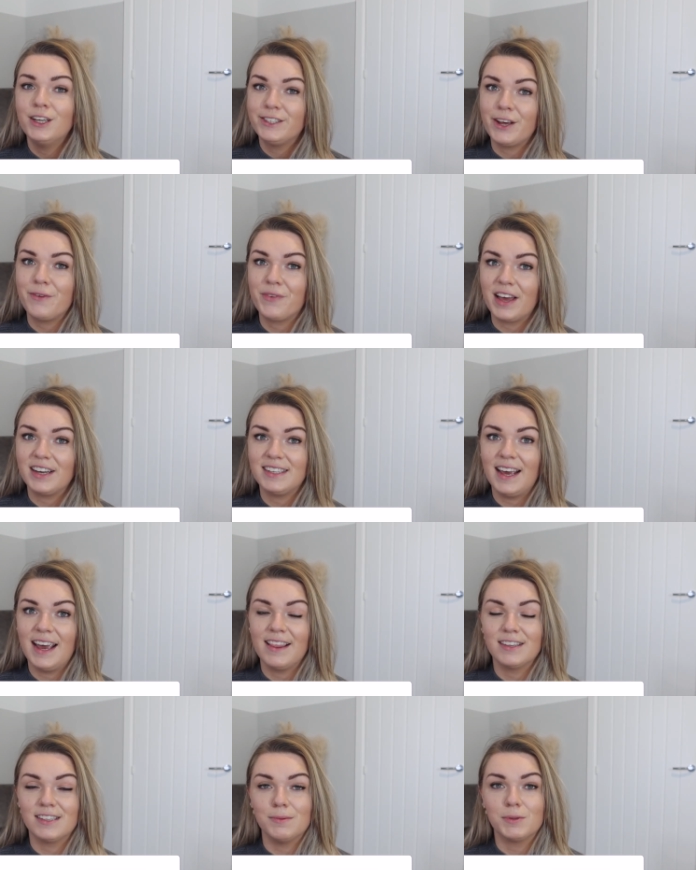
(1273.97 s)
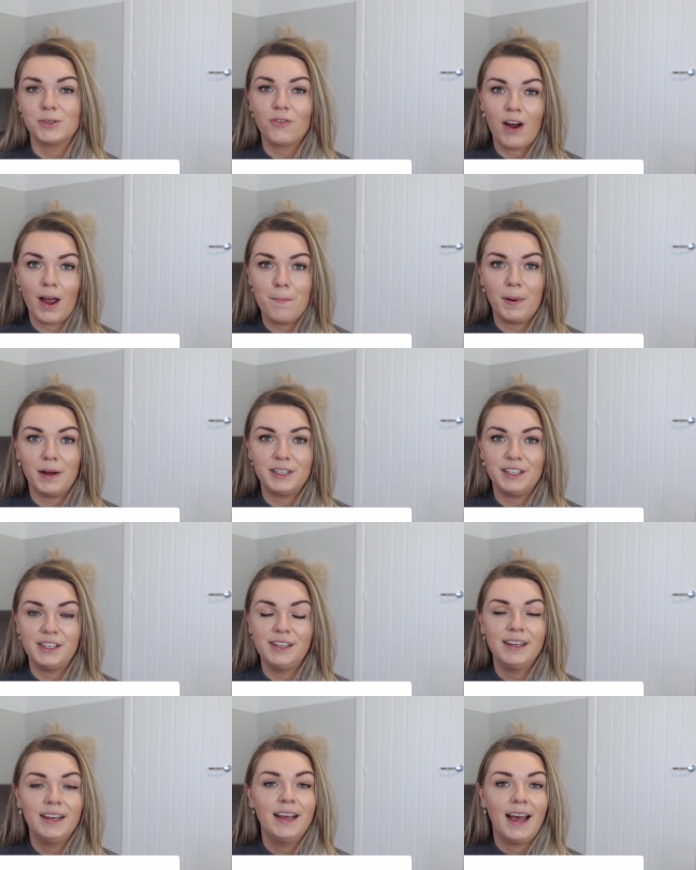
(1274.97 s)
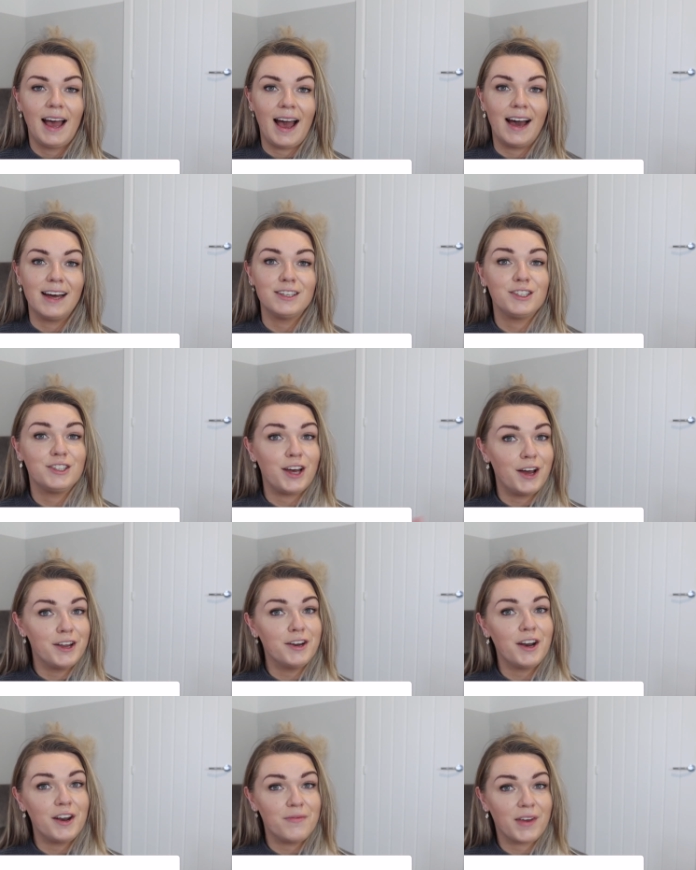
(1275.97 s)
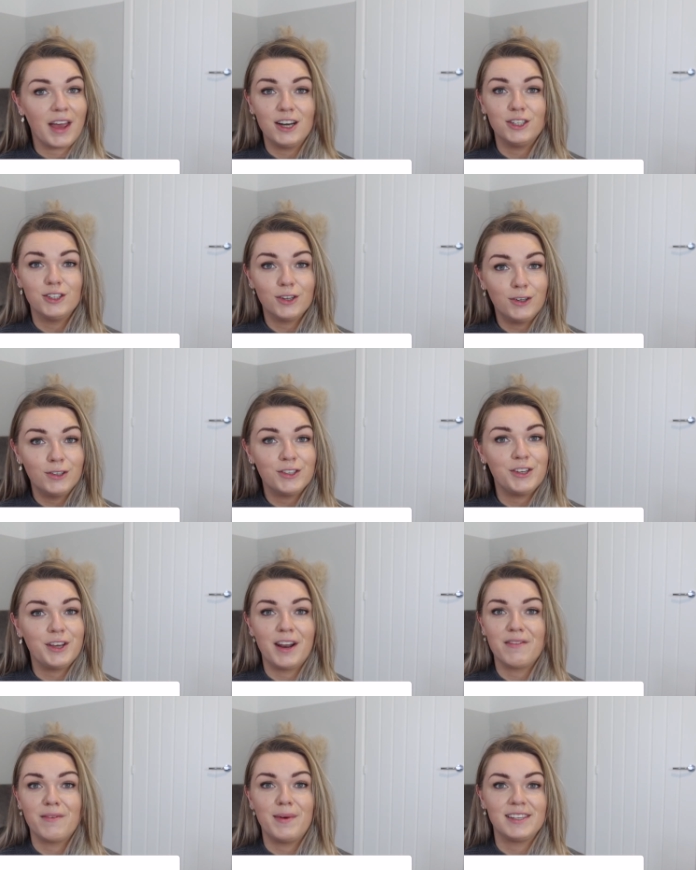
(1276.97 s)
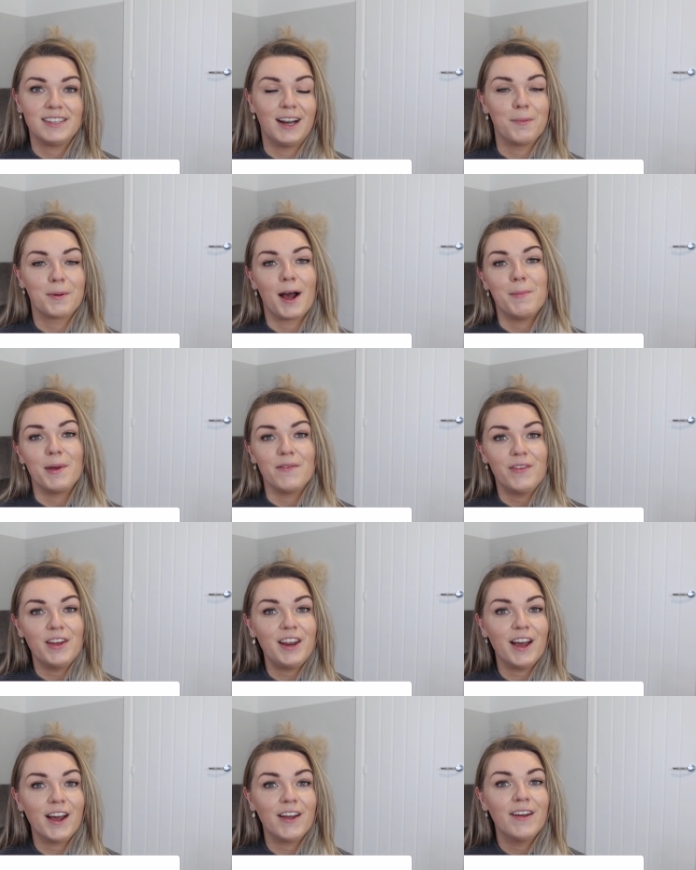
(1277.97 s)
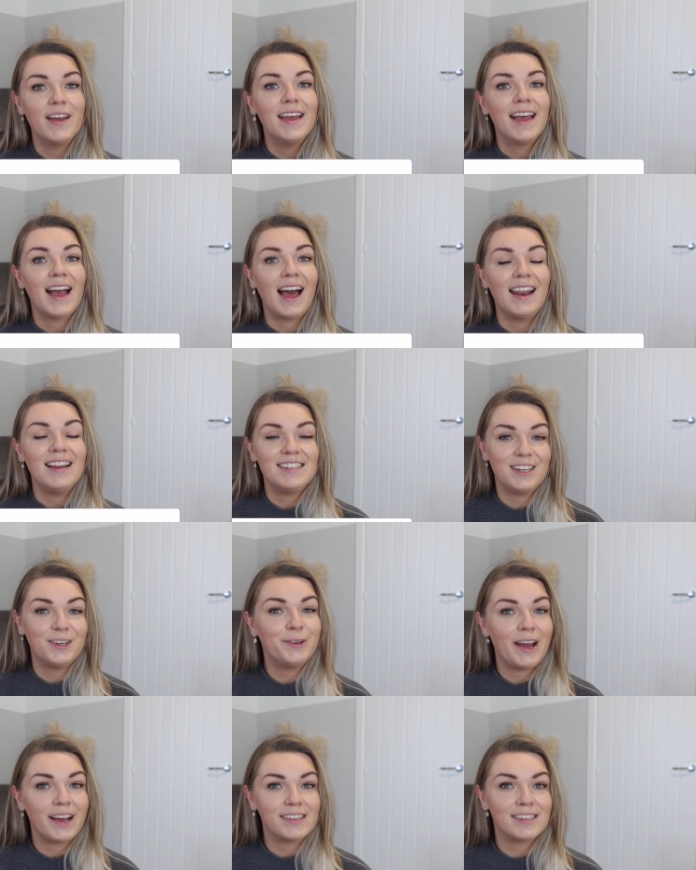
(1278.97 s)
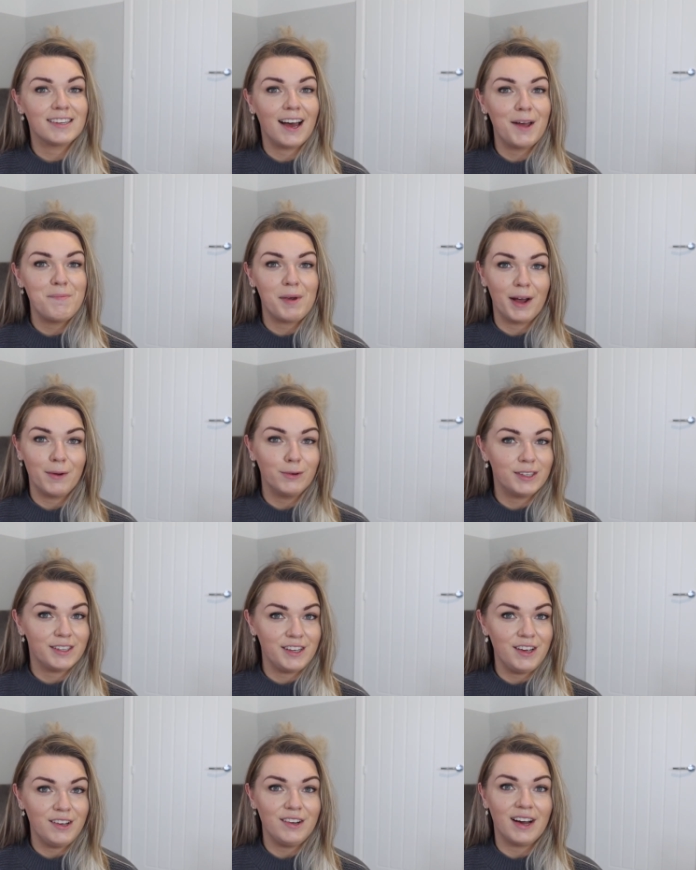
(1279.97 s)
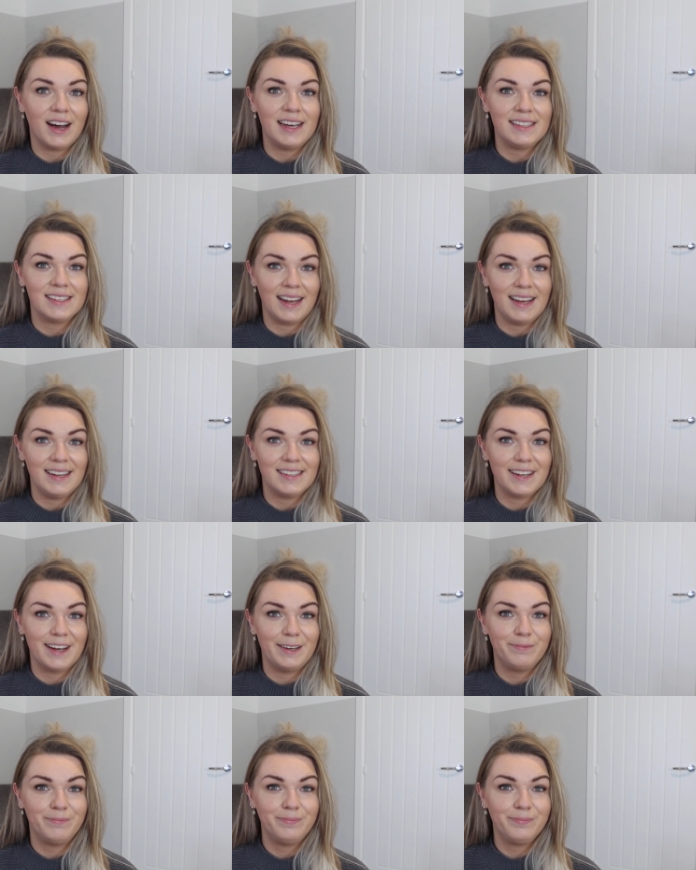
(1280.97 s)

don't forget to hit the subscribe button and turn your notifications on so you never miss an upcoming video. And until next time, I will see you guys later.